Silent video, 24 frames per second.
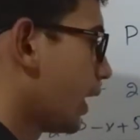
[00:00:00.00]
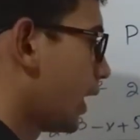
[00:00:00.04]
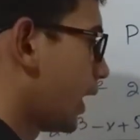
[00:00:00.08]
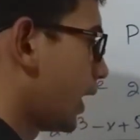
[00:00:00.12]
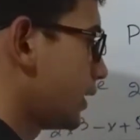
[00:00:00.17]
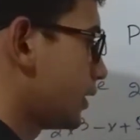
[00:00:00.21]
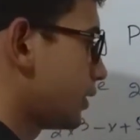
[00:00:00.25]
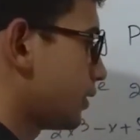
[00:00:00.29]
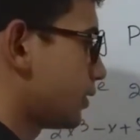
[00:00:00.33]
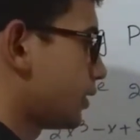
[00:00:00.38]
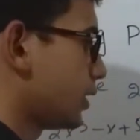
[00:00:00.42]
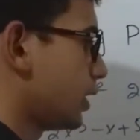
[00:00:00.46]
I
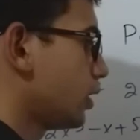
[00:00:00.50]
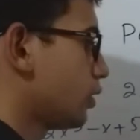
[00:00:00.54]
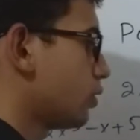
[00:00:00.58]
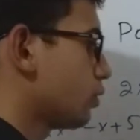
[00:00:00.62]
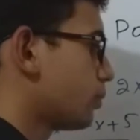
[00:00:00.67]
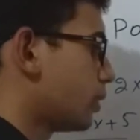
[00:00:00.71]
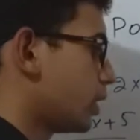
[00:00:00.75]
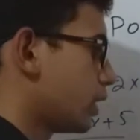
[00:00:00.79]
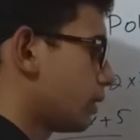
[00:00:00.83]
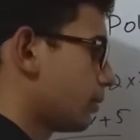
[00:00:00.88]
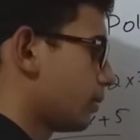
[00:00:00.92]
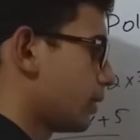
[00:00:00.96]
just need to
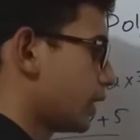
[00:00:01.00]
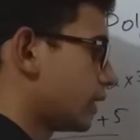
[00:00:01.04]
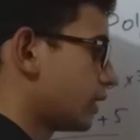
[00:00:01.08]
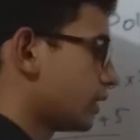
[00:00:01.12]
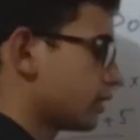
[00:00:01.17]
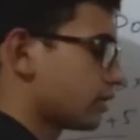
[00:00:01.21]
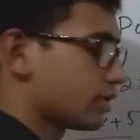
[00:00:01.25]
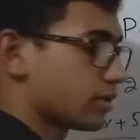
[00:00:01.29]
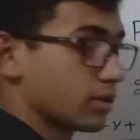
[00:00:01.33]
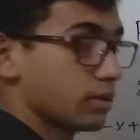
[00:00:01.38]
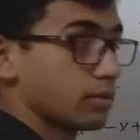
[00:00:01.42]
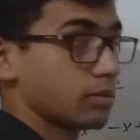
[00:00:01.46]
multiply
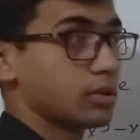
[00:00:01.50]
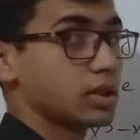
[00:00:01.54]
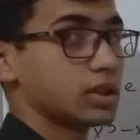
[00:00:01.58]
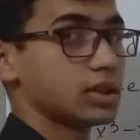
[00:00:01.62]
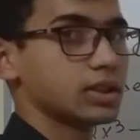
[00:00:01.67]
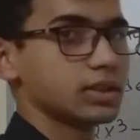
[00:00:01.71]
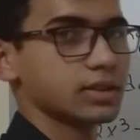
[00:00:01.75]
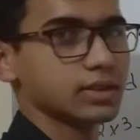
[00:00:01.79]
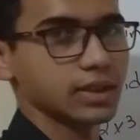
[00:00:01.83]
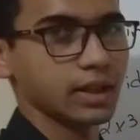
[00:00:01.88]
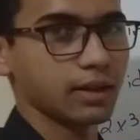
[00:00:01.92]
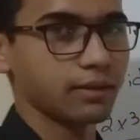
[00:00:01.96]
this term with
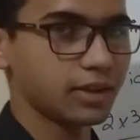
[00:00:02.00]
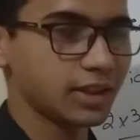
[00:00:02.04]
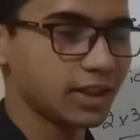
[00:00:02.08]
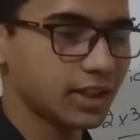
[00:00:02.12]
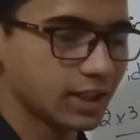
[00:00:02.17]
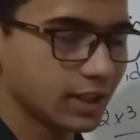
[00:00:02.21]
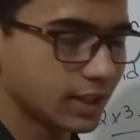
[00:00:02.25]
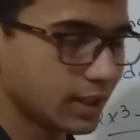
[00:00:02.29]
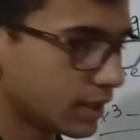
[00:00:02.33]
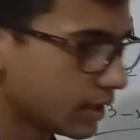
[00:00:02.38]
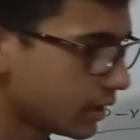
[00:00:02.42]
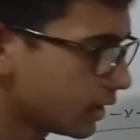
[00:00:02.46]
the
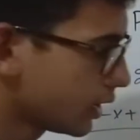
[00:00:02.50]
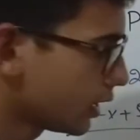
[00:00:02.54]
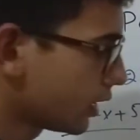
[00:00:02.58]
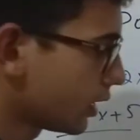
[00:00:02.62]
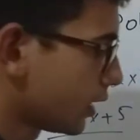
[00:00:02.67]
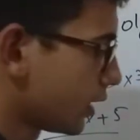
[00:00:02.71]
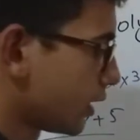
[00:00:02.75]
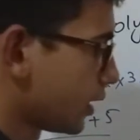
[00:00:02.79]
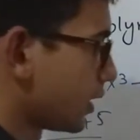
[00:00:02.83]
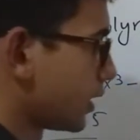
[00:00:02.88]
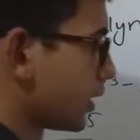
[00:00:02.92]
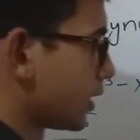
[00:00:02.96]
17
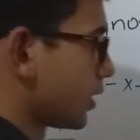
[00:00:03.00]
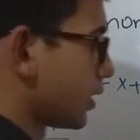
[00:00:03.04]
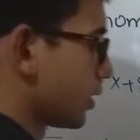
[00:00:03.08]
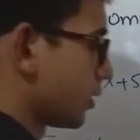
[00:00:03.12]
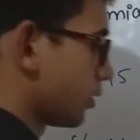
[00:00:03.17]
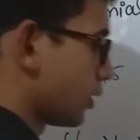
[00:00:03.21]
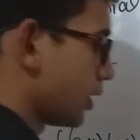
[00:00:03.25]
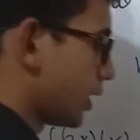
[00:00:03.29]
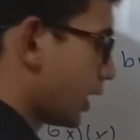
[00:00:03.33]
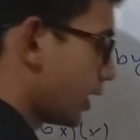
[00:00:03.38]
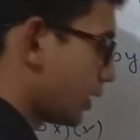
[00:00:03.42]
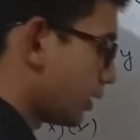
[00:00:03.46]

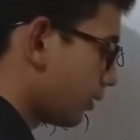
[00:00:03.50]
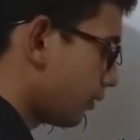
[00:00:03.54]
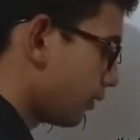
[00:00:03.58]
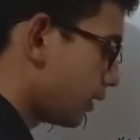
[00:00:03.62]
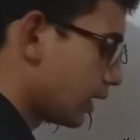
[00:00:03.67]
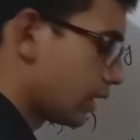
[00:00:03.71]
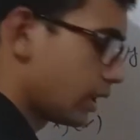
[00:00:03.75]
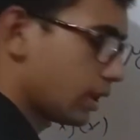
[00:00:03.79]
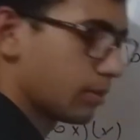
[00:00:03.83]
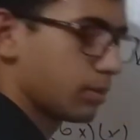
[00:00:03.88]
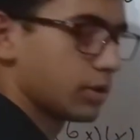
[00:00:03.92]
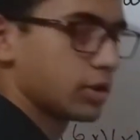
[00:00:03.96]
so that the
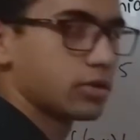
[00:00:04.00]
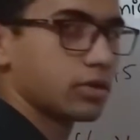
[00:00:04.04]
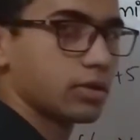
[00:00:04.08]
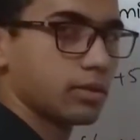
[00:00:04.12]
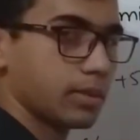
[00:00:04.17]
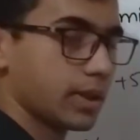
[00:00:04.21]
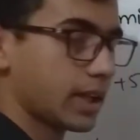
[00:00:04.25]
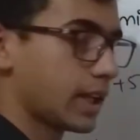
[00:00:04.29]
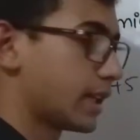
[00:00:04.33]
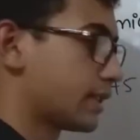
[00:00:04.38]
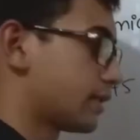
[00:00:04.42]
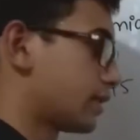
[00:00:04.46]
variable should
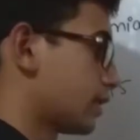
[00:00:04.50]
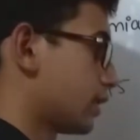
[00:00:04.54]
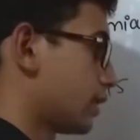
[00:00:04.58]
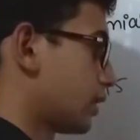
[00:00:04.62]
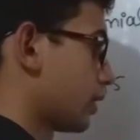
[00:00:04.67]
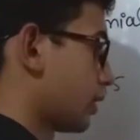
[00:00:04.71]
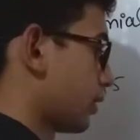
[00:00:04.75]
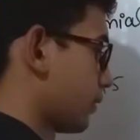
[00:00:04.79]
be cancelled.